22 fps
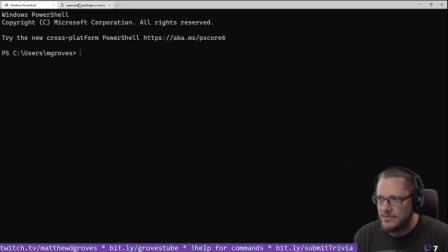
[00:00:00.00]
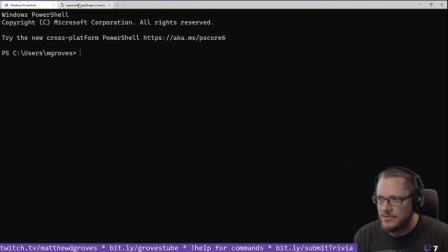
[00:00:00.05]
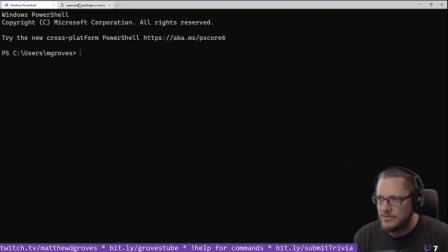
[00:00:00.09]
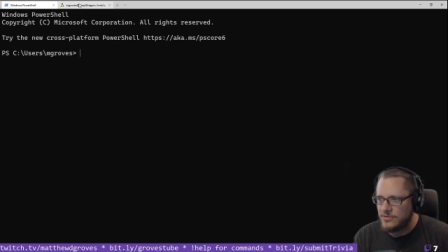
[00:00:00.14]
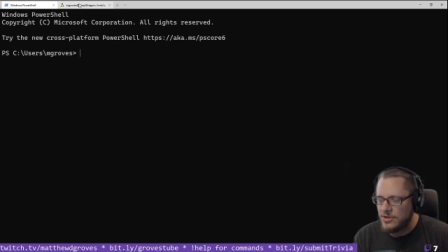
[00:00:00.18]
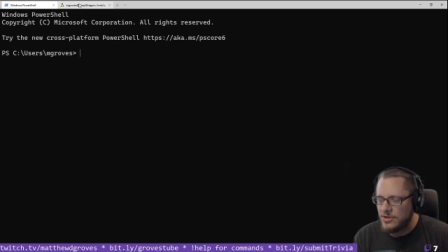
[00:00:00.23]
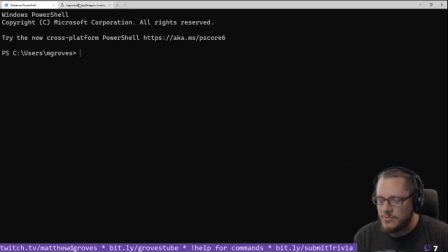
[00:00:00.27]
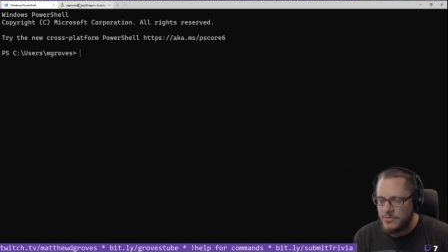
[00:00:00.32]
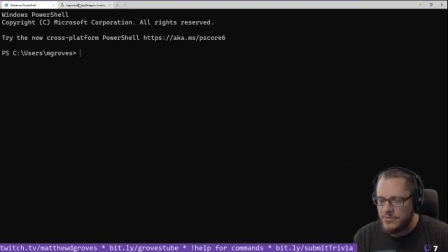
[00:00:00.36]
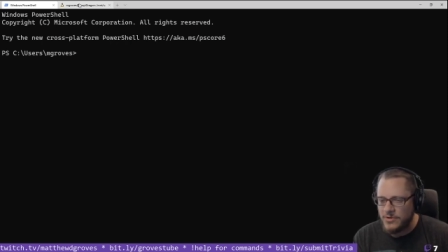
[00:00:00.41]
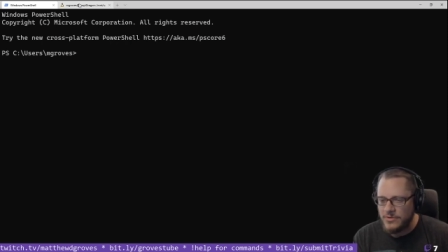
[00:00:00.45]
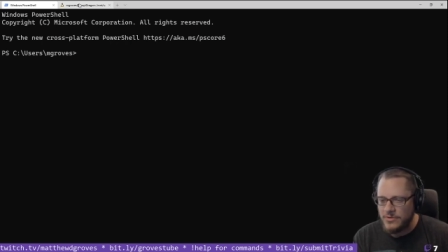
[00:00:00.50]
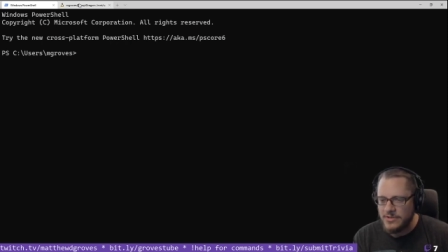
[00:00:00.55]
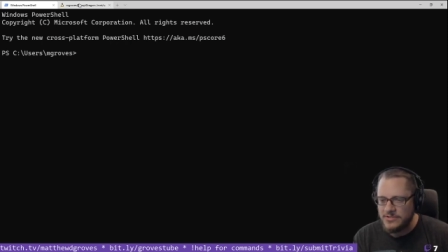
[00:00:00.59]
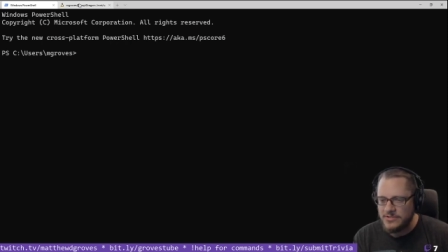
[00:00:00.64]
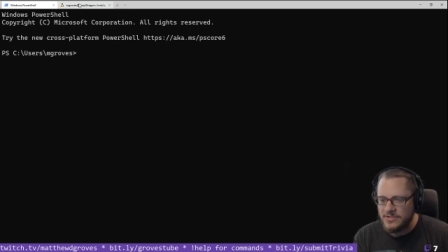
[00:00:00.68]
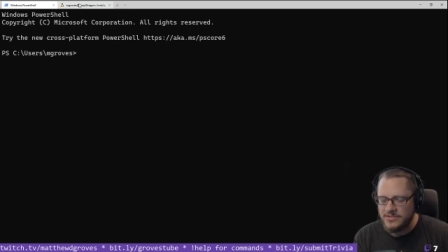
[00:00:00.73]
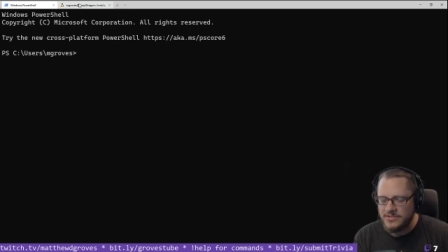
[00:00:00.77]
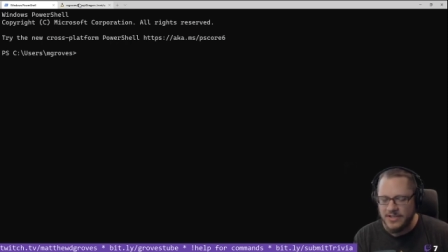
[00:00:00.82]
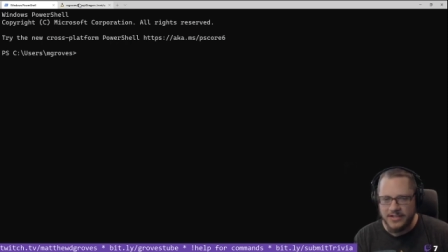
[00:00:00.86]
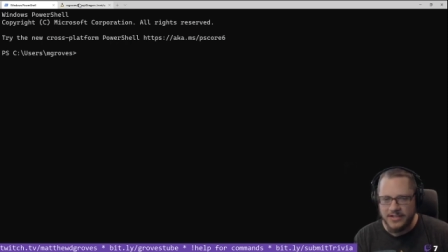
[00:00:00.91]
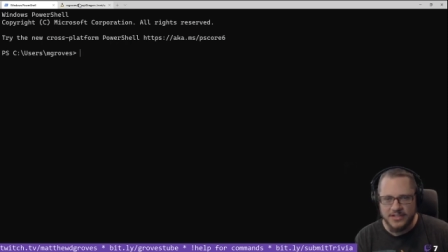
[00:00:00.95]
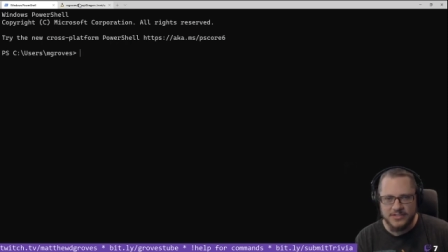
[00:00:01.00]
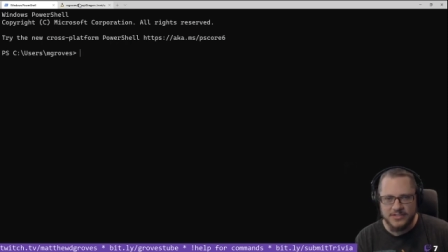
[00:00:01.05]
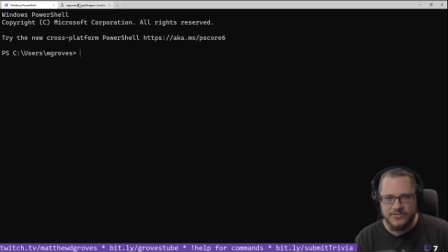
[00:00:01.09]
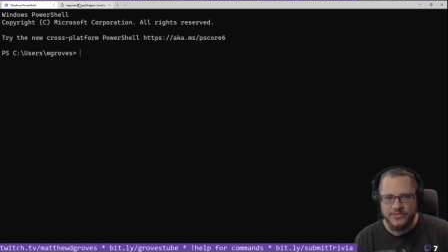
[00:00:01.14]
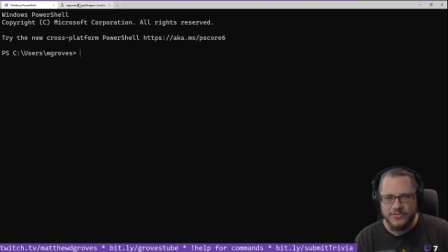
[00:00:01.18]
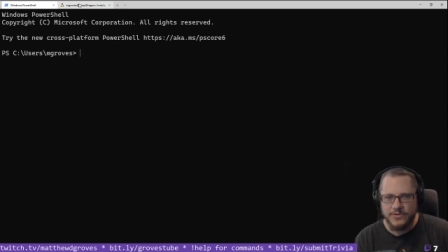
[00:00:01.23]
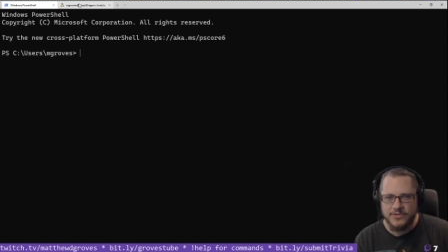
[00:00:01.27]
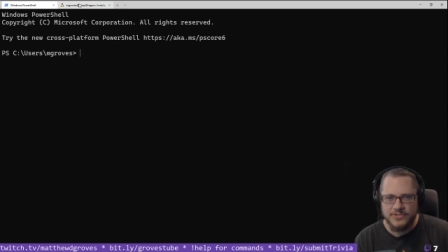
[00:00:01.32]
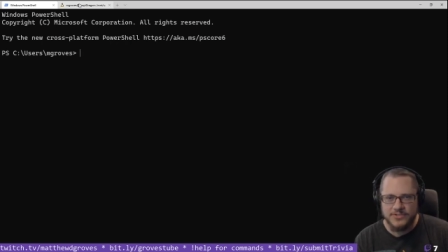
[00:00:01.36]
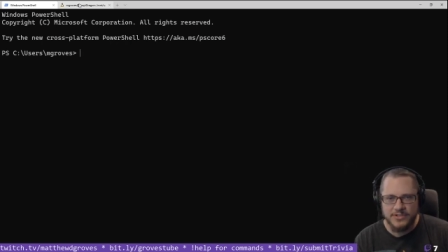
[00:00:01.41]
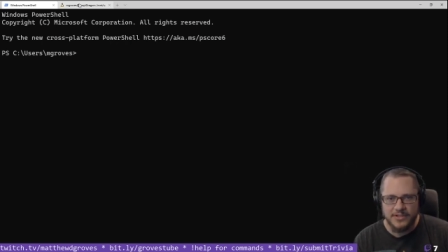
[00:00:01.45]
Terminal is just like this
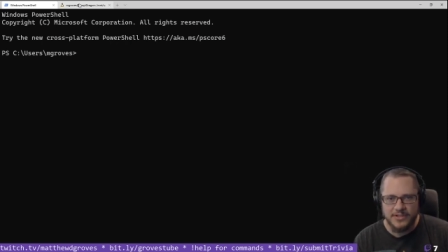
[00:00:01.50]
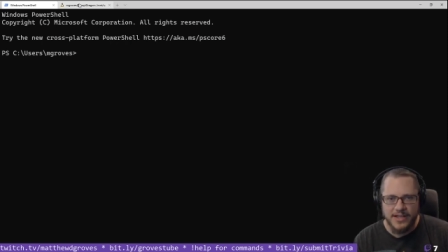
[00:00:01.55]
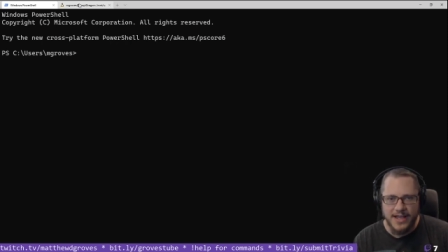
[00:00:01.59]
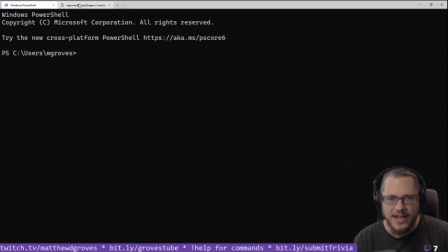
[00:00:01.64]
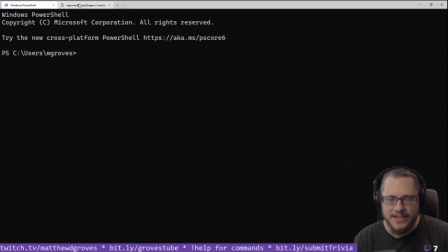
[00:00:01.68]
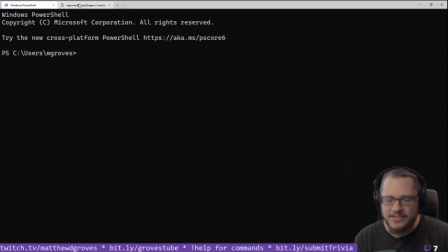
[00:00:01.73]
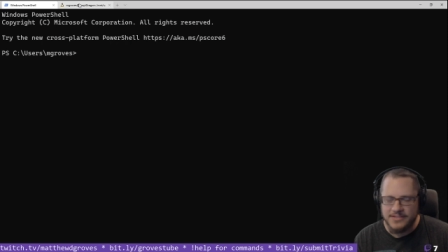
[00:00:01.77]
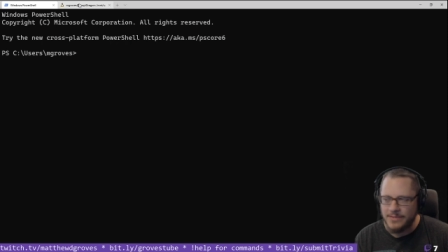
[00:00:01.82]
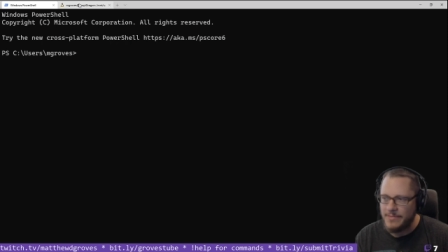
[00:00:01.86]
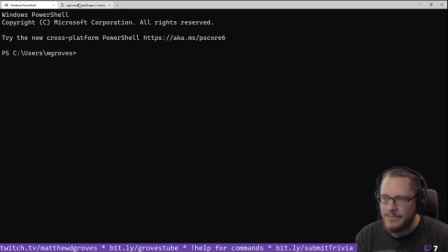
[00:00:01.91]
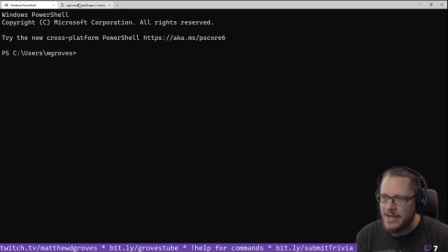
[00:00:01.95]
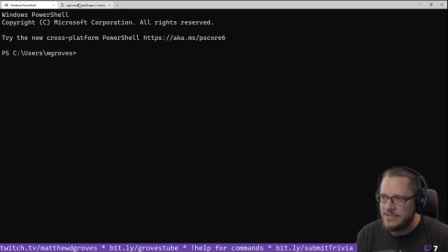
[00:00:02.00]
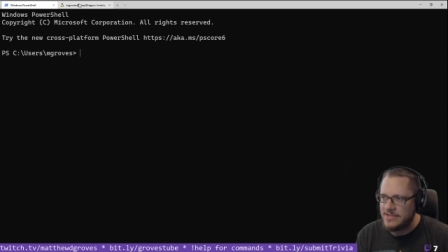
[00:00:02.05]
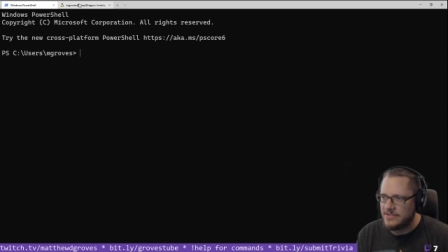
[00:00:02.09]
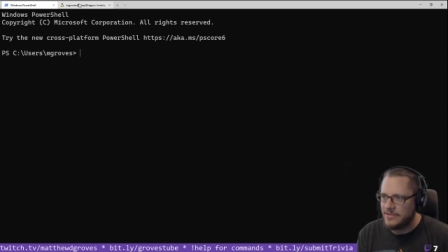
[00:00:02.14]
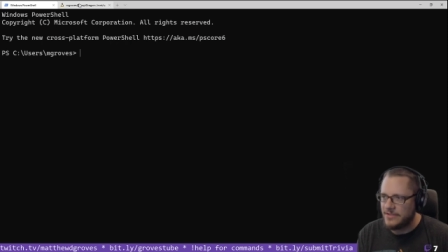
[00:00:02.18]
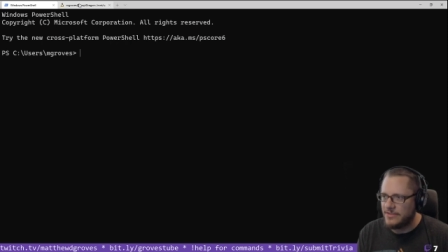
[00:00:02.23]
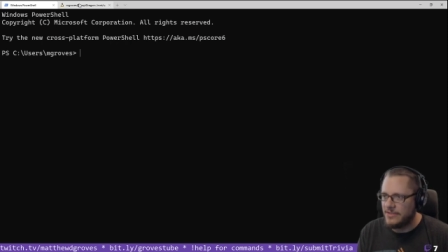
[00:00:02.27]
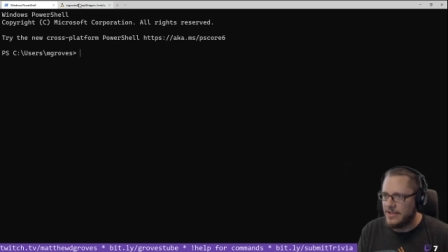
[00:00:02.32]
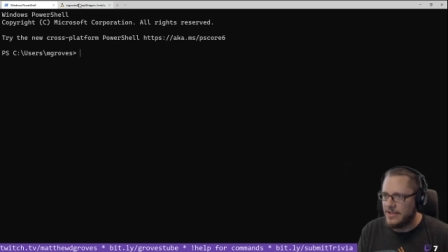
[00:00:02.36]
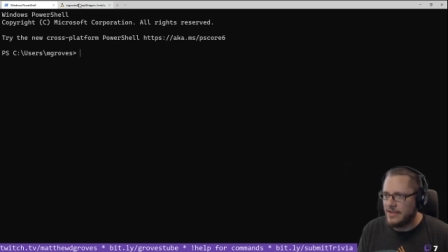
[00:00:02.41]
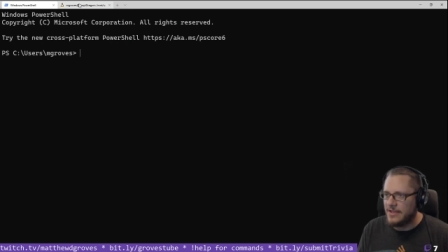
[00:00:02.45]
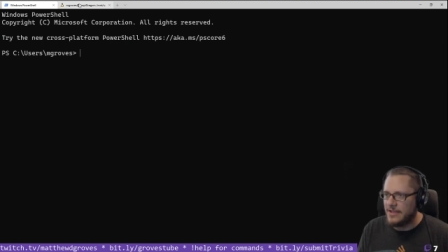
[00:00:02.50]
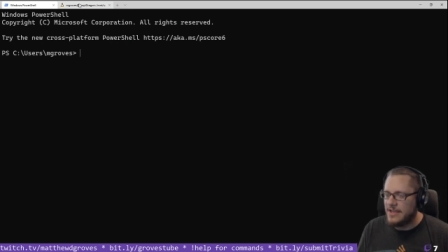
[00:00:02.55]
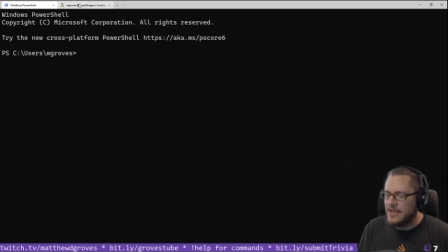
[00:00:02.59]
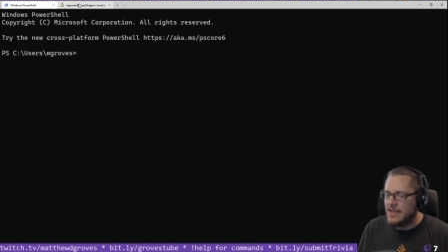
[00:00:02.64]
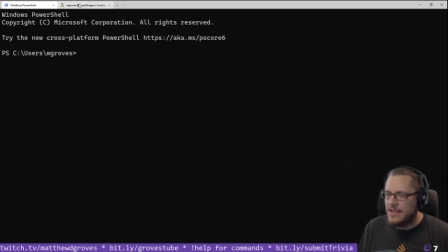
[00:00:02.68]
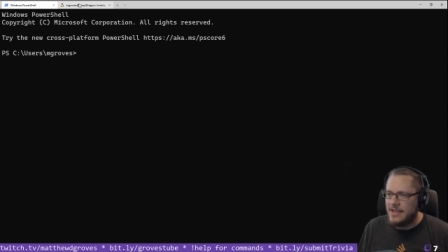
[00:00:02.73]
first-class amazing thing.